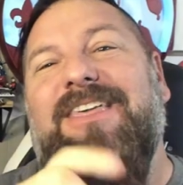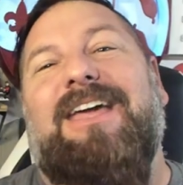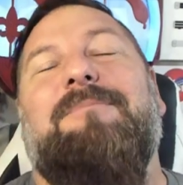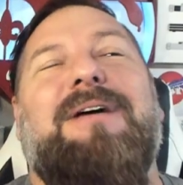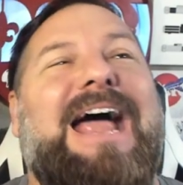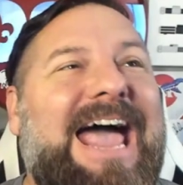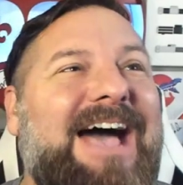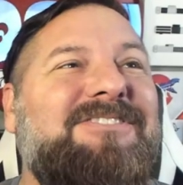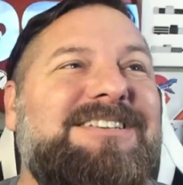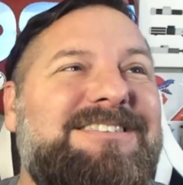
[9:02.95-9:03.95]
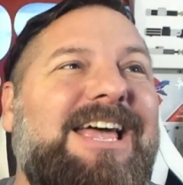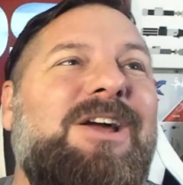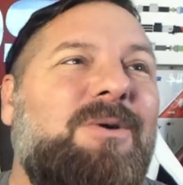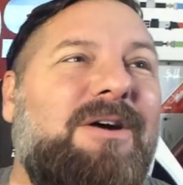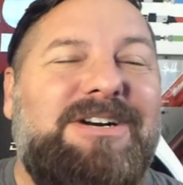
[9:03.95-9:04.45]
thing, but I have to say,
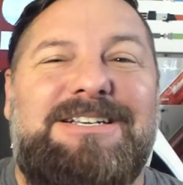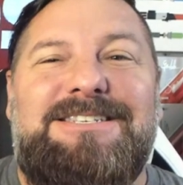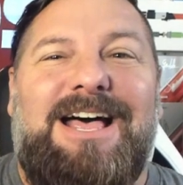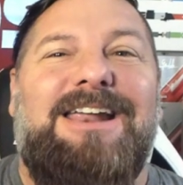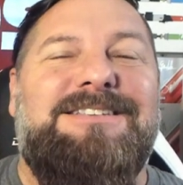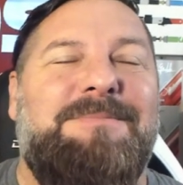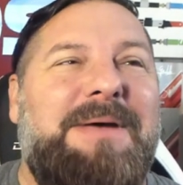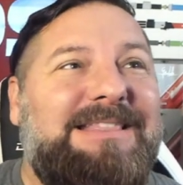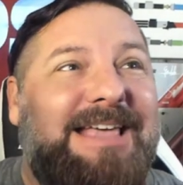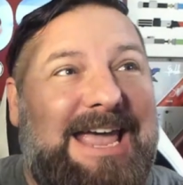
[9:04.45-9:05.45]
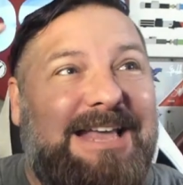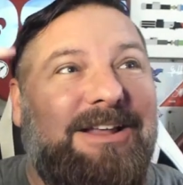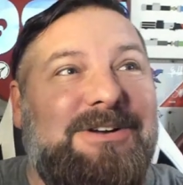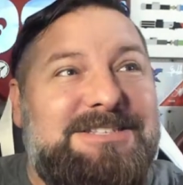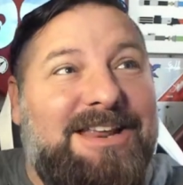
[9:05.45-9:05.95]
whoever decided to make the
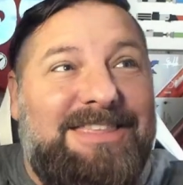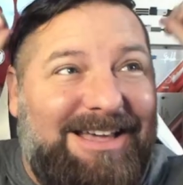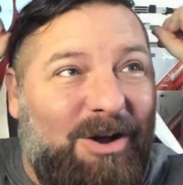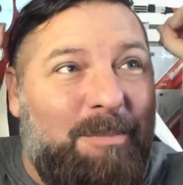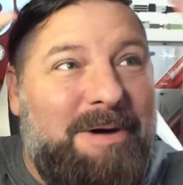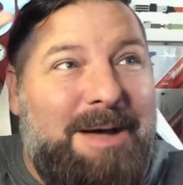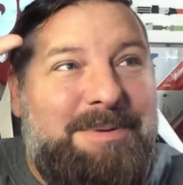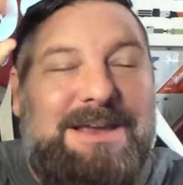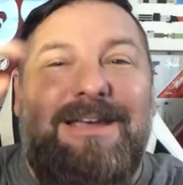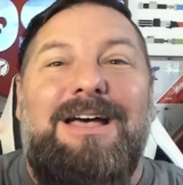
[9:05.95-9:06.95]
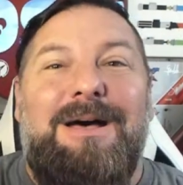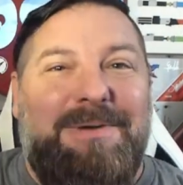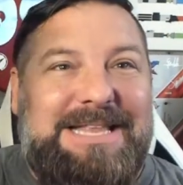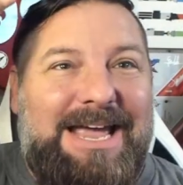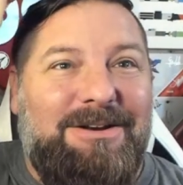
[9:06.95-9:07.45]
halo instead of the halo popping,
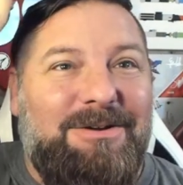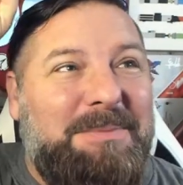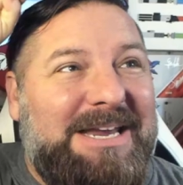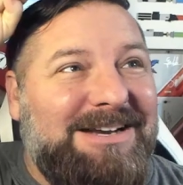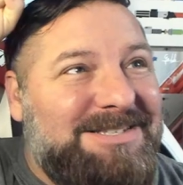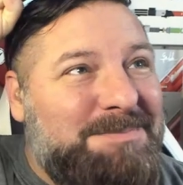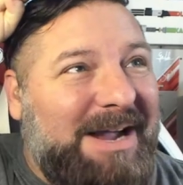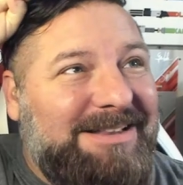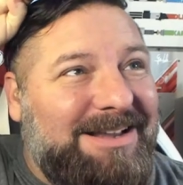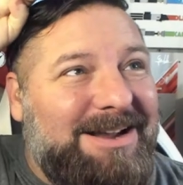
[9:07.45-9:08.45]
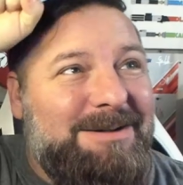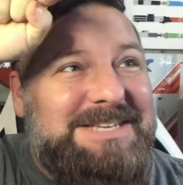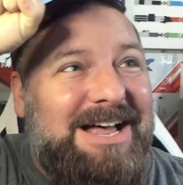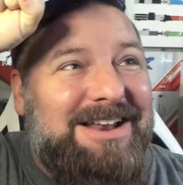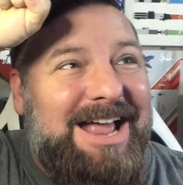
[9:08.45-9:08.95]
but the halo being a spike that
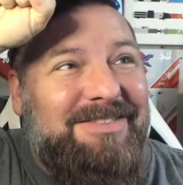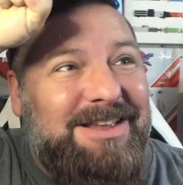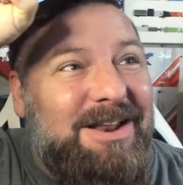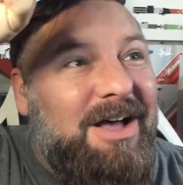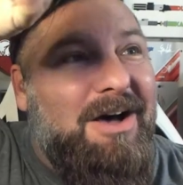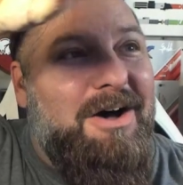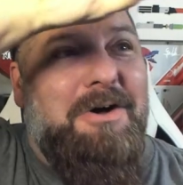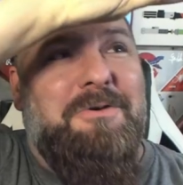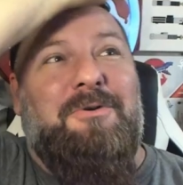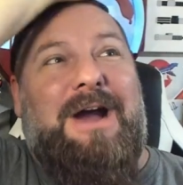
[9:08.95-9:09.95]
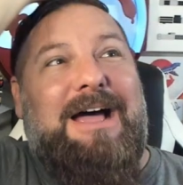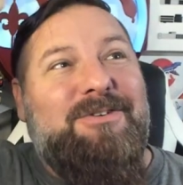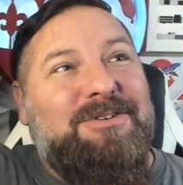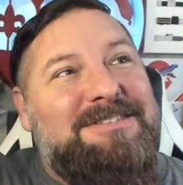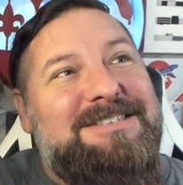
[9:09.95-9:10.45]
comes out and then
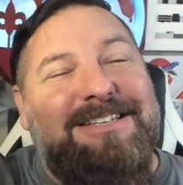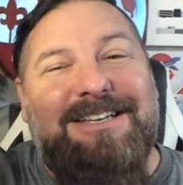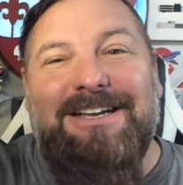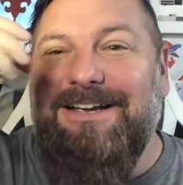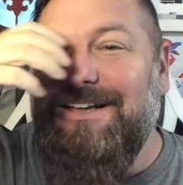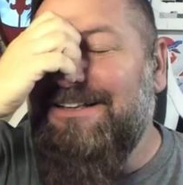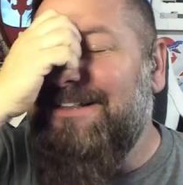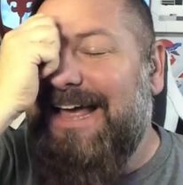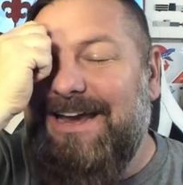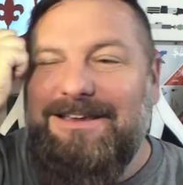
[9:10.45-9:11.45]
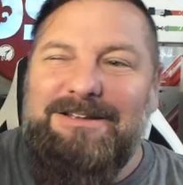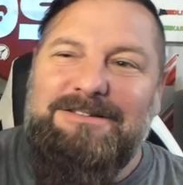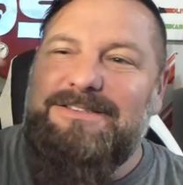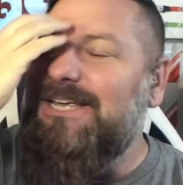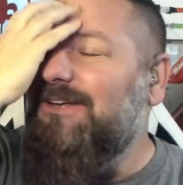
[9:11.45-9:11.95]
unravels, like
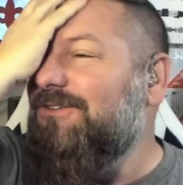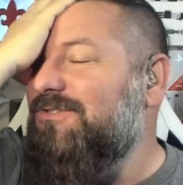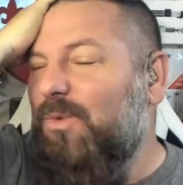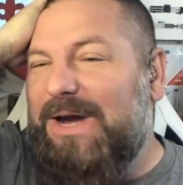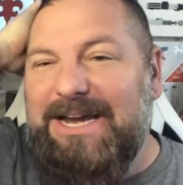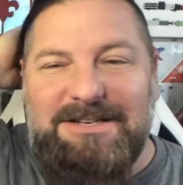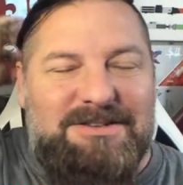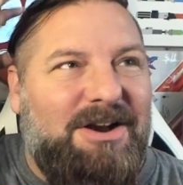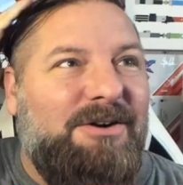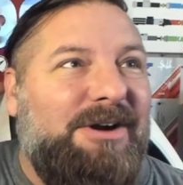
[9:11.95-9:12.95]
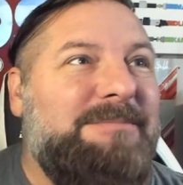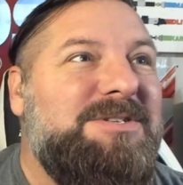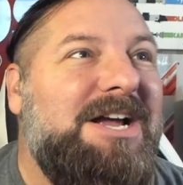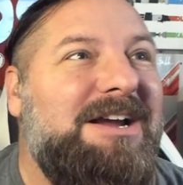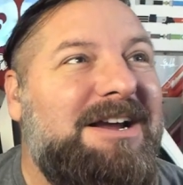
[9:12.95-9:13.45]
Till's wings on a
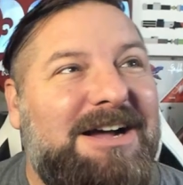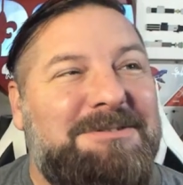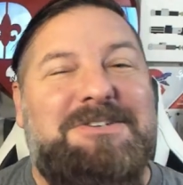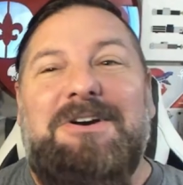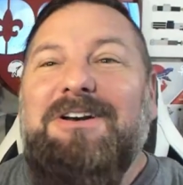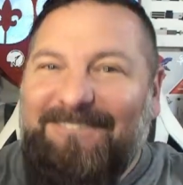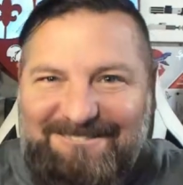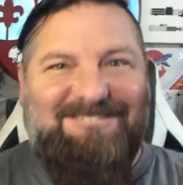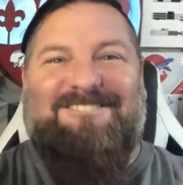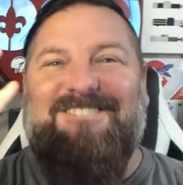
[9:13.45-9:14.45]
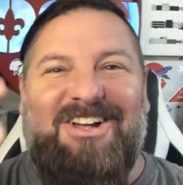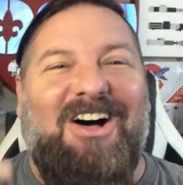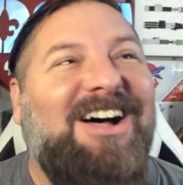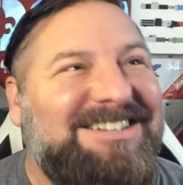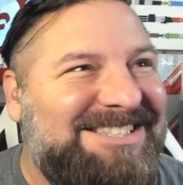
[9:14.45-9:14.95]
Rammstein concert.
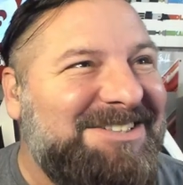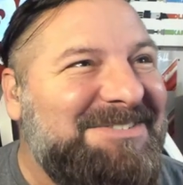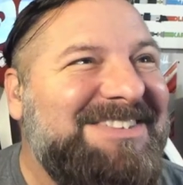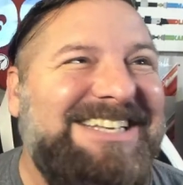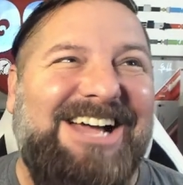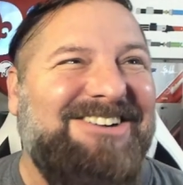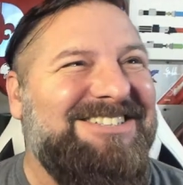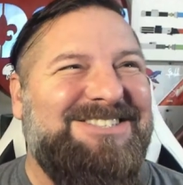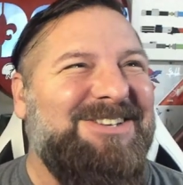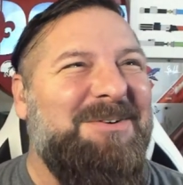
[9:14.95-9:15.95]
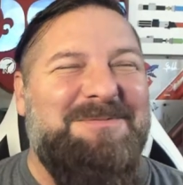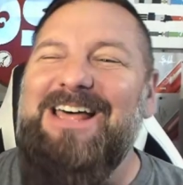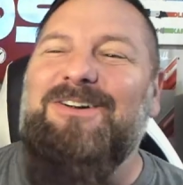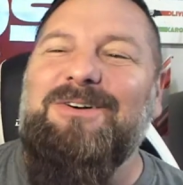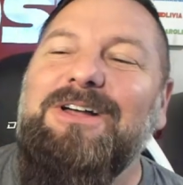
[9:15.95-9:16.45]
Awesome. That was so
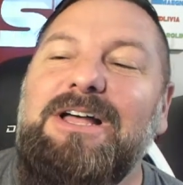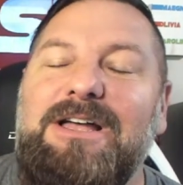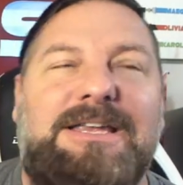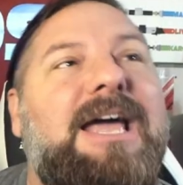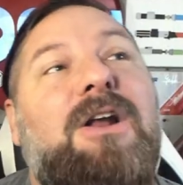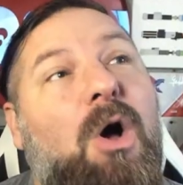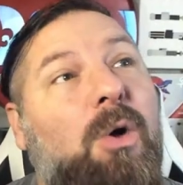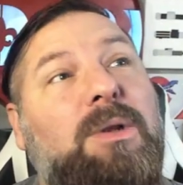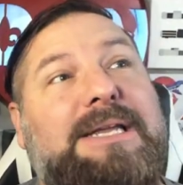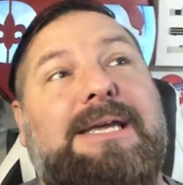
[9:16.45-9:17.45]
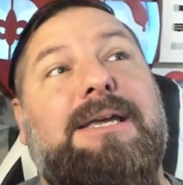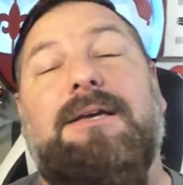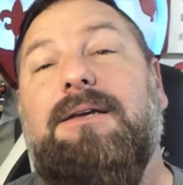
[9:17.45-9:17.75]
metal, yet holy.